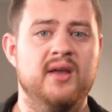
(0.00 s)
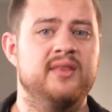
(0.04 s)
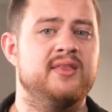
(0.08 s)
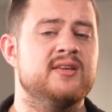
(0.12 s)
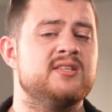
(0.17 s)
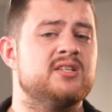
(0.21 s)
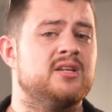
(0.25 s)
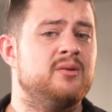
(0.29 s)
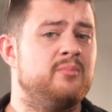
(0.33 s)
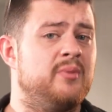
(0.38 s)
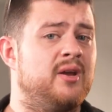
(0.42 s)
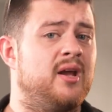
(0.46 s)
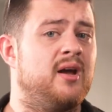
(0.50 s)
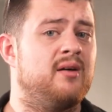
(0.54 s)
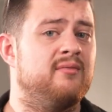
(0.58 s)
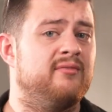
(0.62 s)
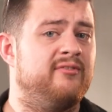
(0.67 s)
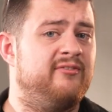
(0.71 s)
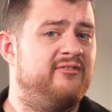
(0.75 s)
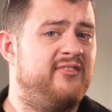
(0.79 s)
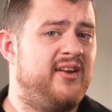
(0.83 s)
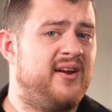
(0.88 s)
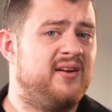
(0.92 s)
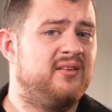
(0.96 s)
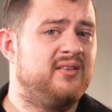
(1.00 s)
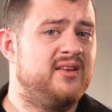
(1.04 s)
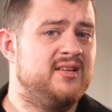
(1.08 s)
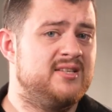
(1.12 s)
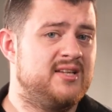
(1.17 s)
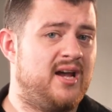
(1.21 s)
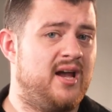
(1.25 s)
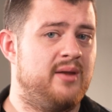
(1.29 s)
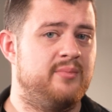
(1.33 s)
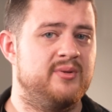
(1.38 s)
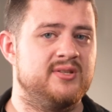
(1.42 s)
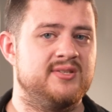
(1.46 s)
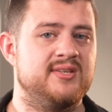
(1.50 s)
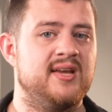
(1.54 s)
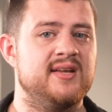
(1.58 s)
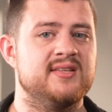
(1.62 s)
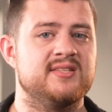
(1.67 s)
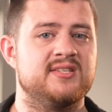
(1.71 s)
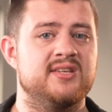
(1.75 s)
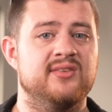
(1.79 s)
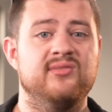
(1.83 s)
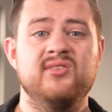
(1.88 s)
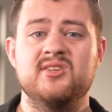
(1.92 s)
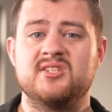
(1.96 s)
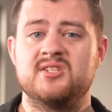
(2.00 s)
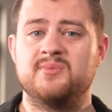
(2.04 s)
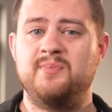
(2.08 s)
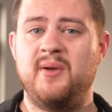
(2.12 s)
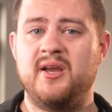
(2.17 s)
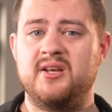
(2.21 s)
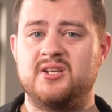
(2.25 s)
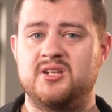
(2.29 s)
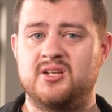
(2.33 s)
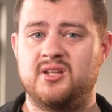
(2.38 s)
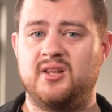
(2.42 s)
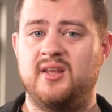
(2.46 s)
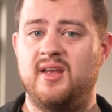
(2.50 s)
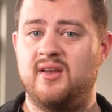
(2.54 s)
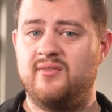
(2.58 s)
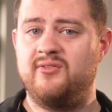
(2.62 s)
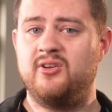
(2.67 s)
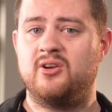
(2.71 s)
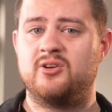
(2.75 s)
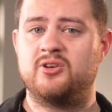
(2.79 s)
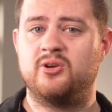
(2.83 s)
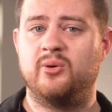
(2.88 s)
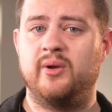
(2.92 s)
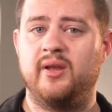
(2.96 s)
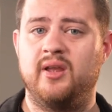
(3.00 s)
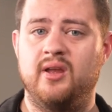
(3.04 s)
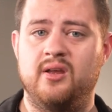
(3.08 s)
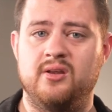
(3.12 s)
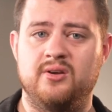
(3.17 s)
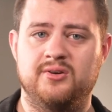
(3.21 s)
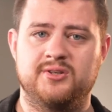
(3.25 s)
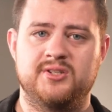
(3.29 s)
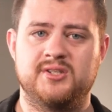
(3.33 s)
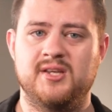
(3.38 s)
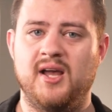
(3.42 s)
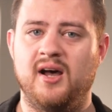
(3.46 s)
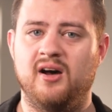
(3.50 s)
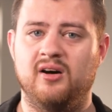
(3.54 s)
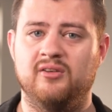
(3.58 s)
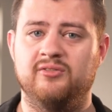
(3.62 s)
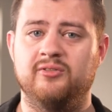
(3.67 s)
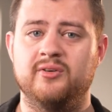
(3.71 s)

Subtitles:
This can become fairly time intensive, especially if you're doing it yourself,